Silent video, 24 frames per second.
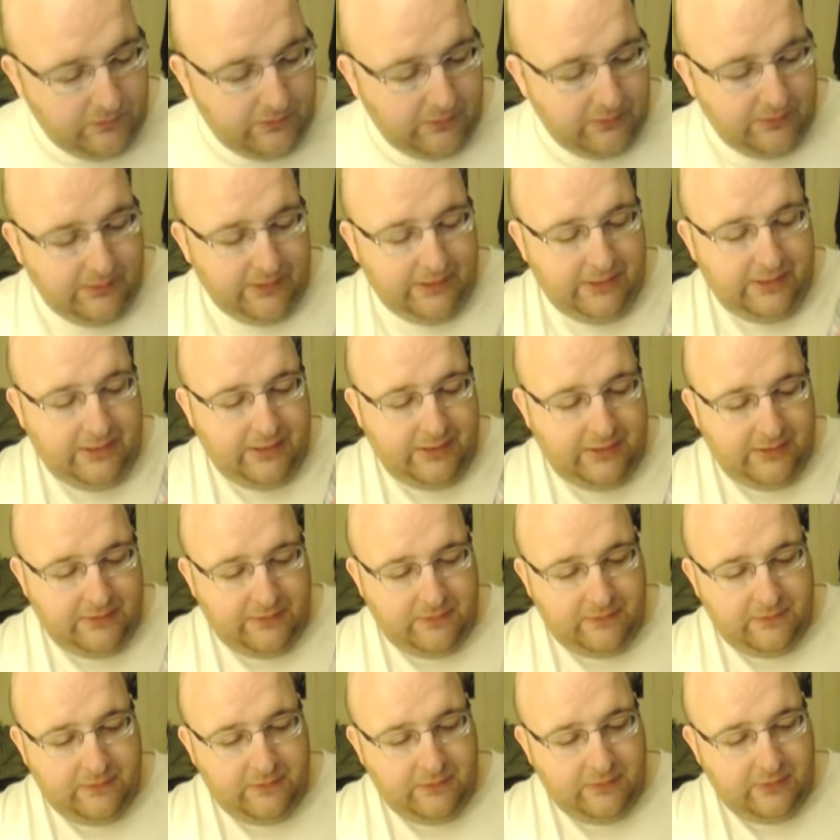And
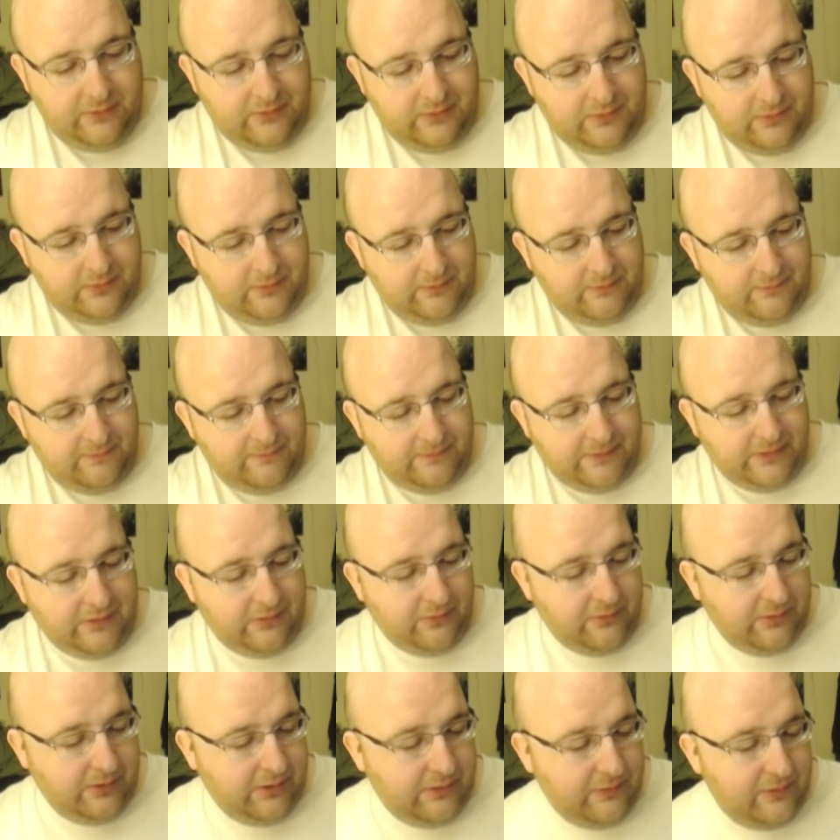
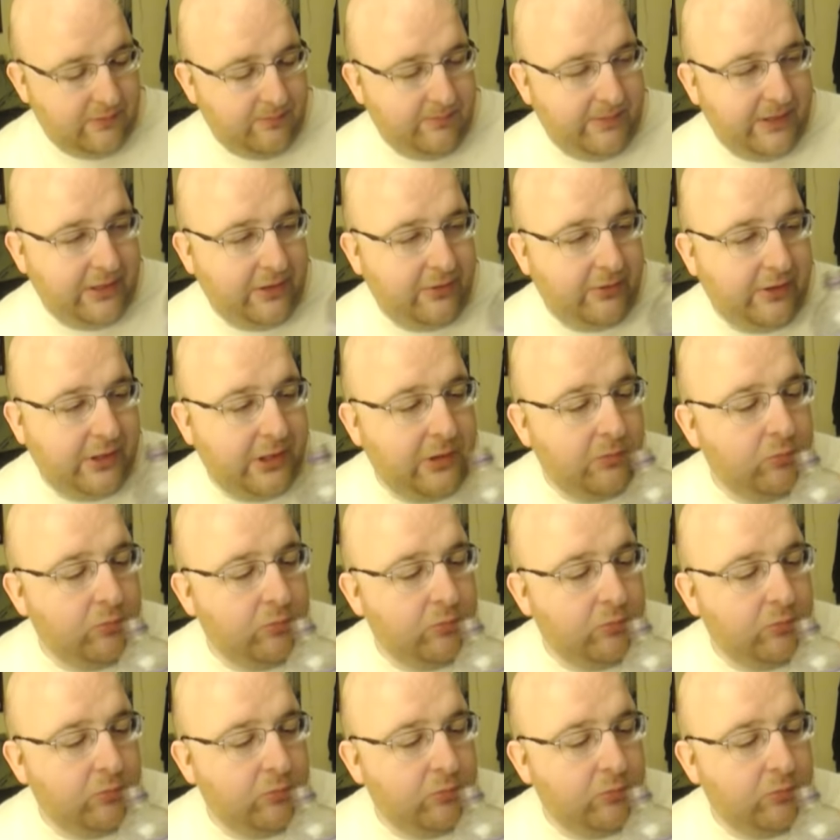finally, the berry.